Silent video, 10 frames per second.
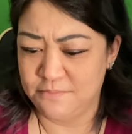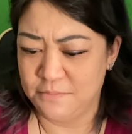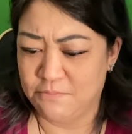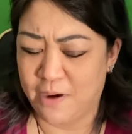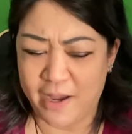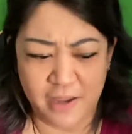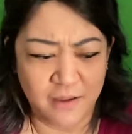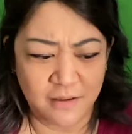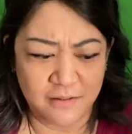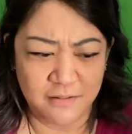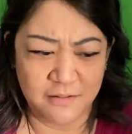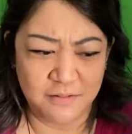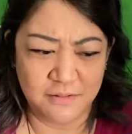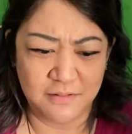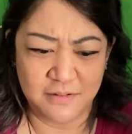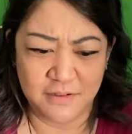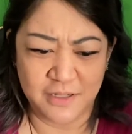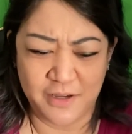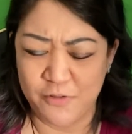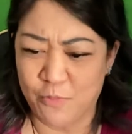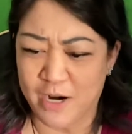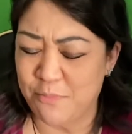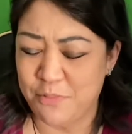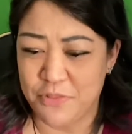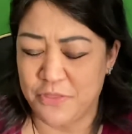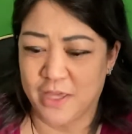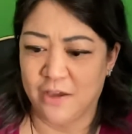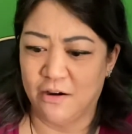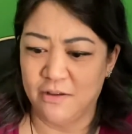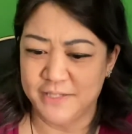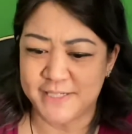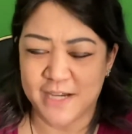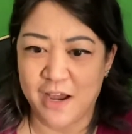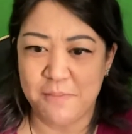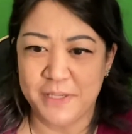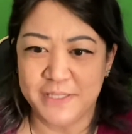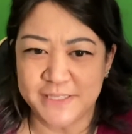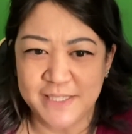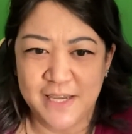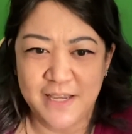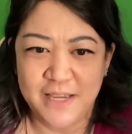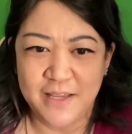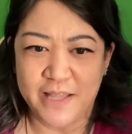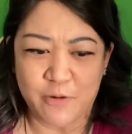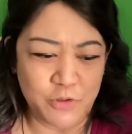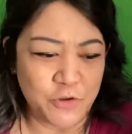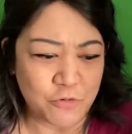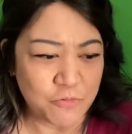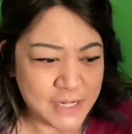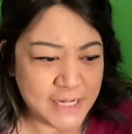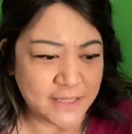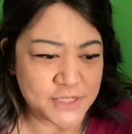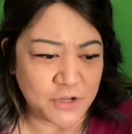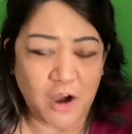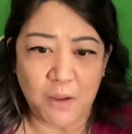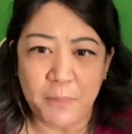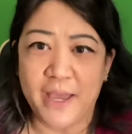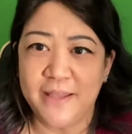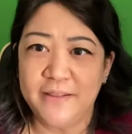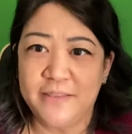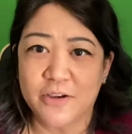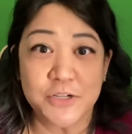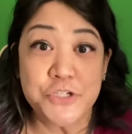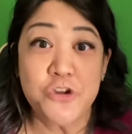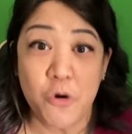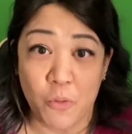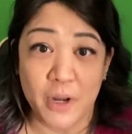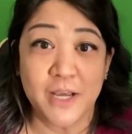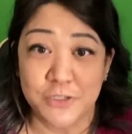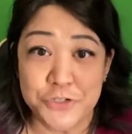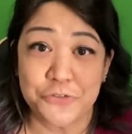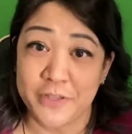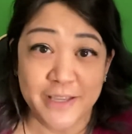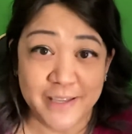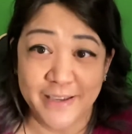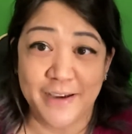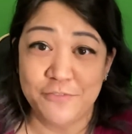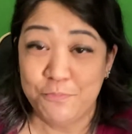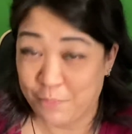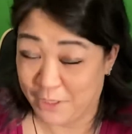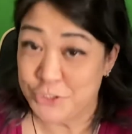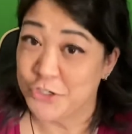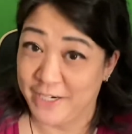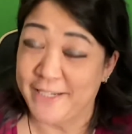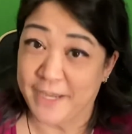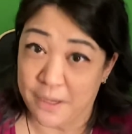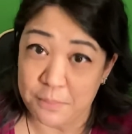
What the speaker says: My kind of what I've been thinking all this time is, like, when you're reading this op-ed, there is no one else you're thinking of but Johnny Depp.